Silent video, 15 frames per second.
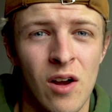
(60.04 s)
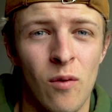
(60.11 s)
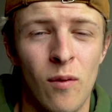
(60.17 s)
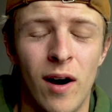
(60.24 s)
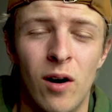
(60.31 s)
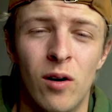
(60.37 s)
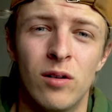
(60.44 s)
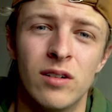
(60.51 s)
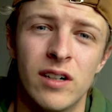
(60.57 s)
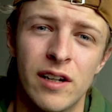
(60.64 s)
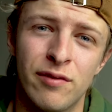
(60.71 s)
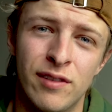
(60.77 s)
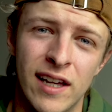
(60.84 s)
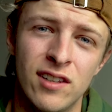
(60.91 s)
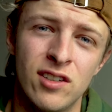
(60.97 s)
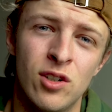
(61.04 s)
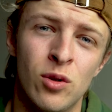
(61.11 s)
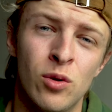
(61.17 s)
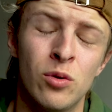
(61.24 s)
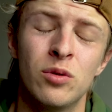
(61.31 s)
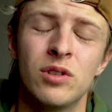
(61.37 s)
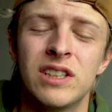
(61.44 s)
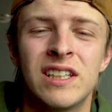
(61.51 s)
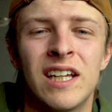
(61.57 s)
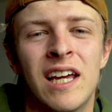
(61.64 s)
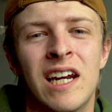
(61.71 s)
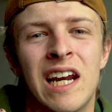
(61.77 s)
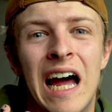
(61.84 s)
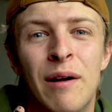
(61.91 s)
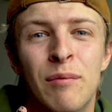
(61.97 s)
Well, if that's you,
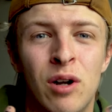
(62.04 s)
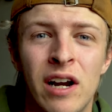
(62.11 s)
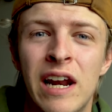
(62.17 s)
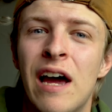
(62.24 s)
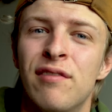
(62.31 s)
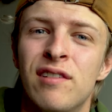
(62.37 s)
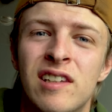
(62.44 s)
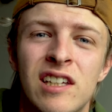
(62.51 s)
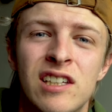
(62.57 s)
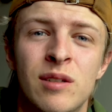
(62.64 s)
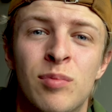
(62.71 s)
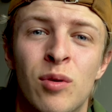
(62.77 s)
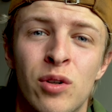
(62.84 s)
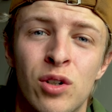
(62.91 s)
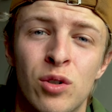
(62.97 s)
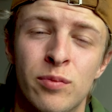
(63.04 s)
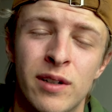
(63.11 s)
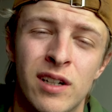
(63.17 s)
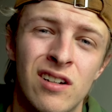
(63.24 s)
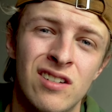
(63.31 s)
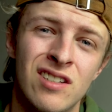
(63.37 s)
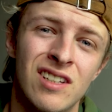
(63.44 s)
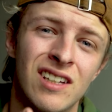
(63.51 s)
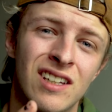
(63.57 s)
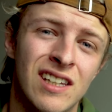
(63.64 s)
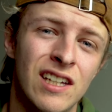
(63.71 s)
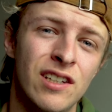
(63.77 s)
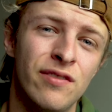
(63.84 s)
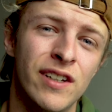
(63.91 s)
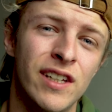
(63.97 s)
then I'm gonna have to disappoint you because
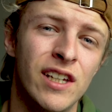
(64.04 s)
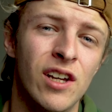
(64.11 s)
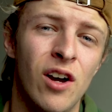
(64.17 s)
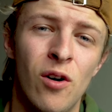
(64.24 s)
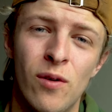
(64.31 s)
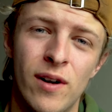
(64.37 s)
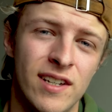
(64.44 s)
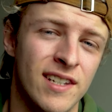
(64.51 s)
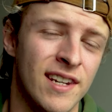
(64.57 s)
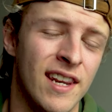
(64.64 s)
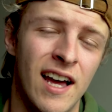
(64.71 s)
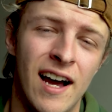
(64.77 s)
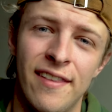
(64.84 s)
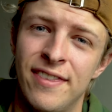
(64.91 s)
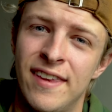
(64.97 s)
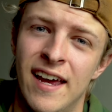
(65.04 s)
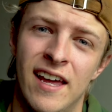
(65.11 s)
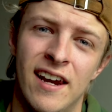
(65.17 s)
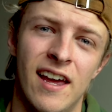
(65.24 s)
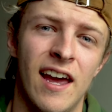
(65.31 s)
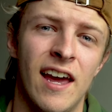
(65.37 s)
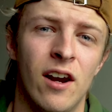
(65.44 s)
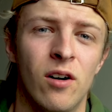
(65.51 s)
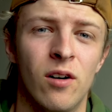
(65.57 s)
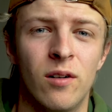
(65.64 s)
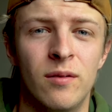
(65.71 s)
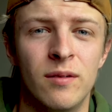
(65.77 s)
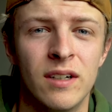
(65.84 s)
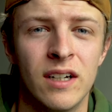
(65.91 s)
this video is not that at all.